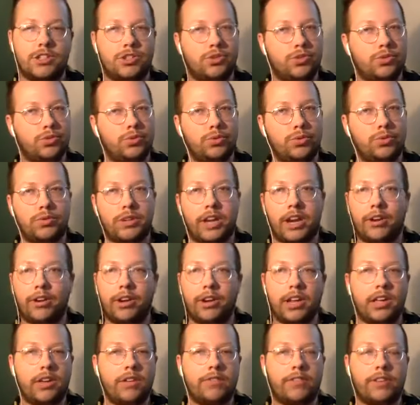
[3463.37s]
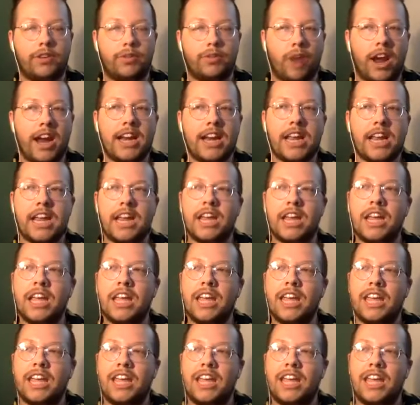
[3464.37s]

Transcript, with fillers: to narrative and writing